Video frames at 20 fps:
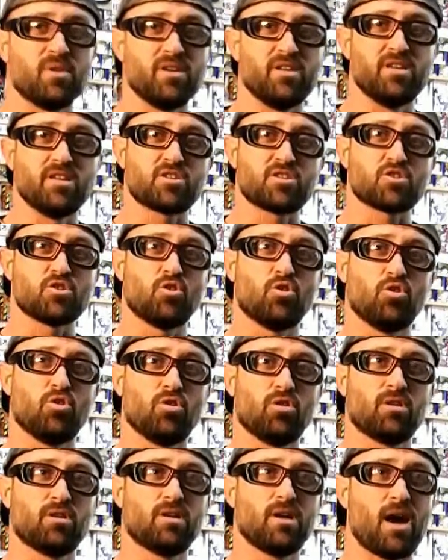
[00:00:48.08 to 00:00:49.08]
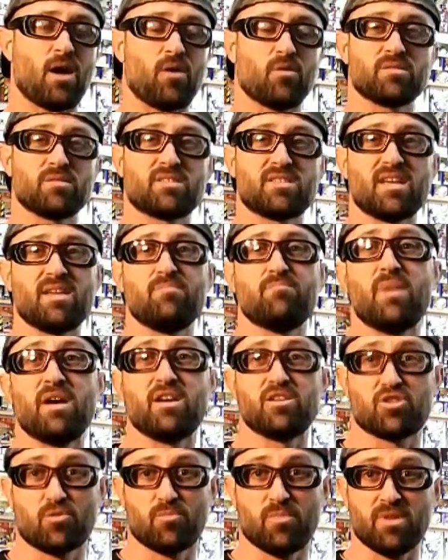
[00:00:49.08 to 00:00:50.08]
initial, I would say,
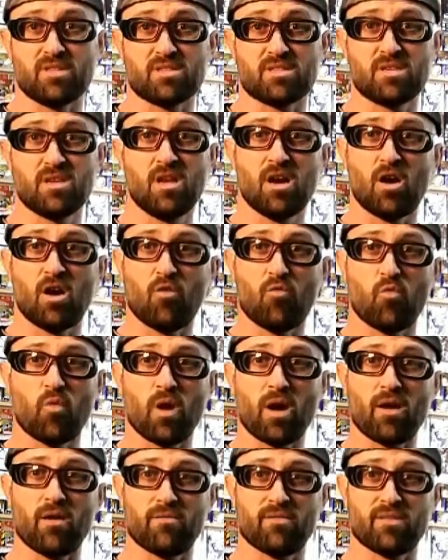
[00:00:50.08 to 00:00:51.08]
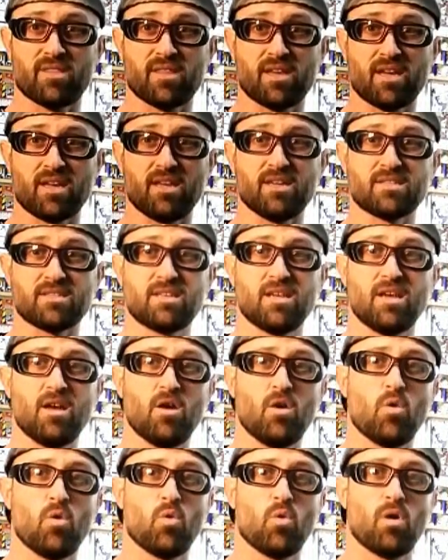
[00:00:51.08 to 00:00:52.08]
measurements of where everything is.
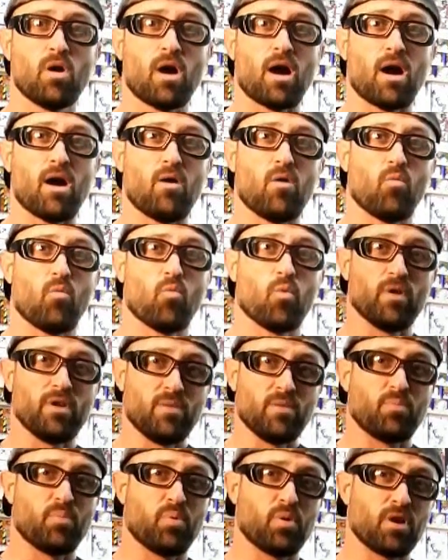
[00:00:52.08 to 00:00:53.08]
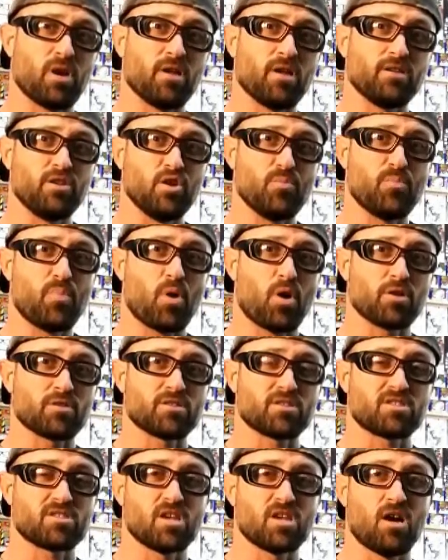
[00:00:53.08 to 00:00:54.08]
When you put on new parts
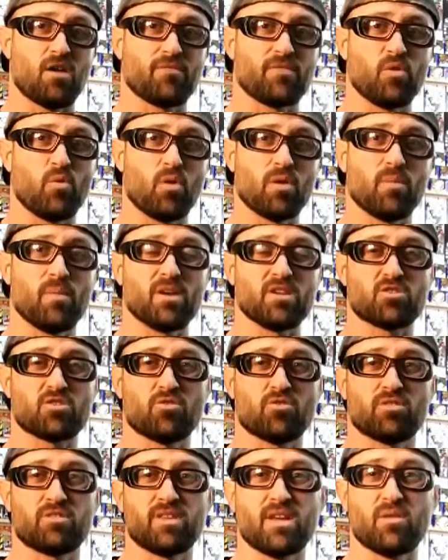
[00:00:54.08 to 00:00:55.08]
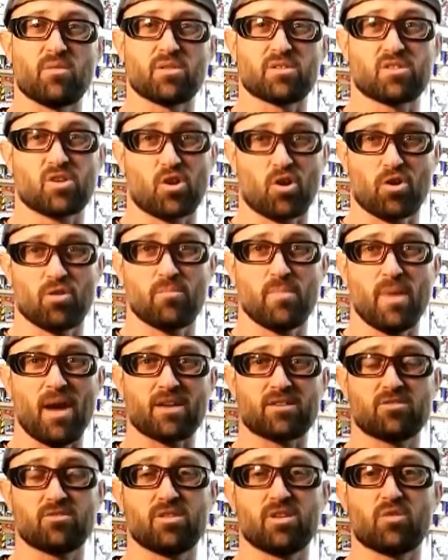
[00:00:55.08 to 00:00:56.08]
itself, you want to make sure that they return
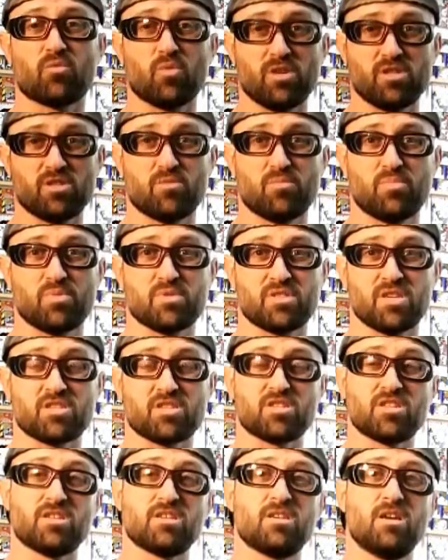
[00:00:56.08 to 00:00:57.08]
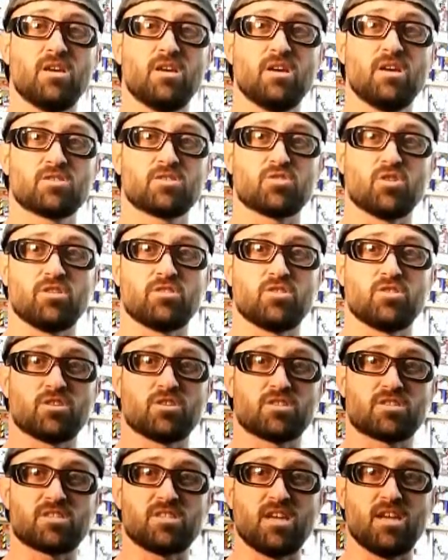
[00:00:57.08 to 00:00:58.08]
back to the original position. So as you
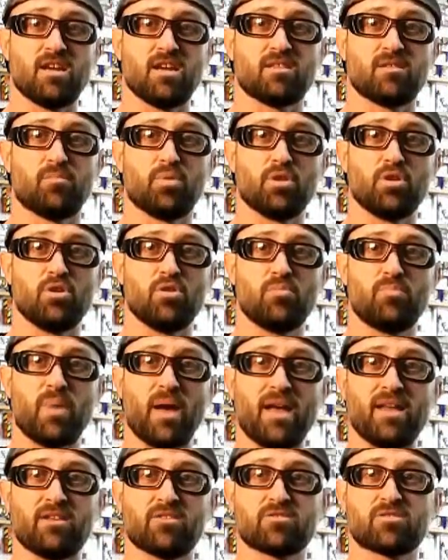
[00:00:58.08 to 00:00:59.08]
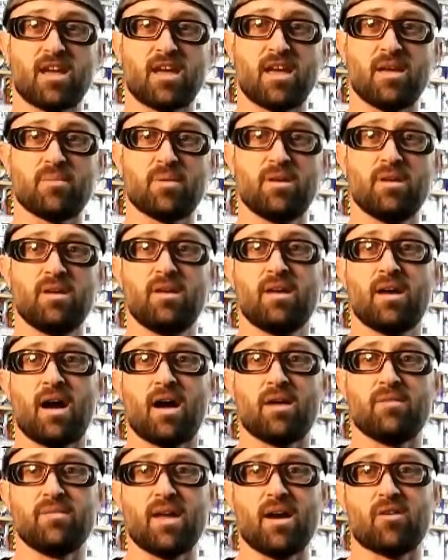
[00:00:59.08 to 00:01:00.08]
can see in the blue painter's tape,
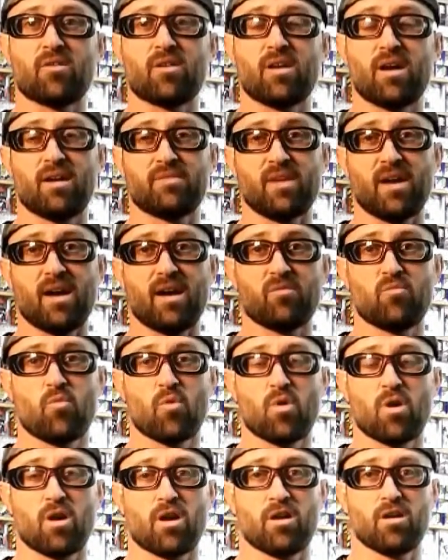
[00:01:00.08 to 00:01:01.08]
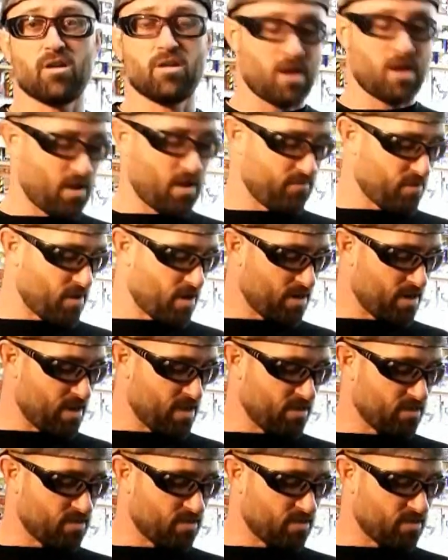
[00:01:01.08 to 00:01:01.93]
I've now got that where I've got